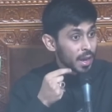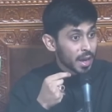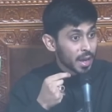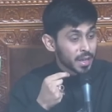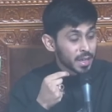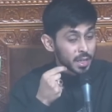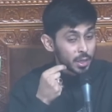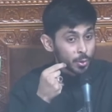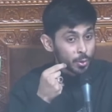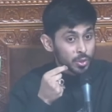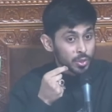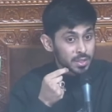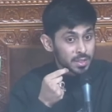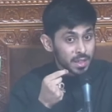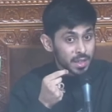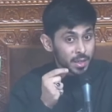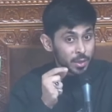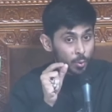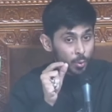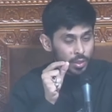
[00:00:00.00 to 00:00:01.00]
And he was
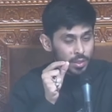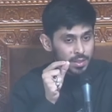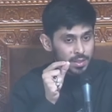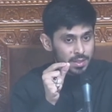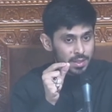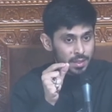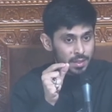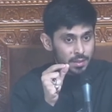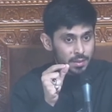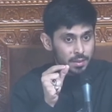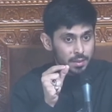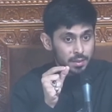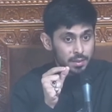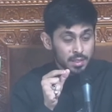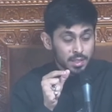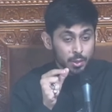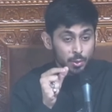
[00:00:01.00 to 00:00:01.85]
saying one sentence.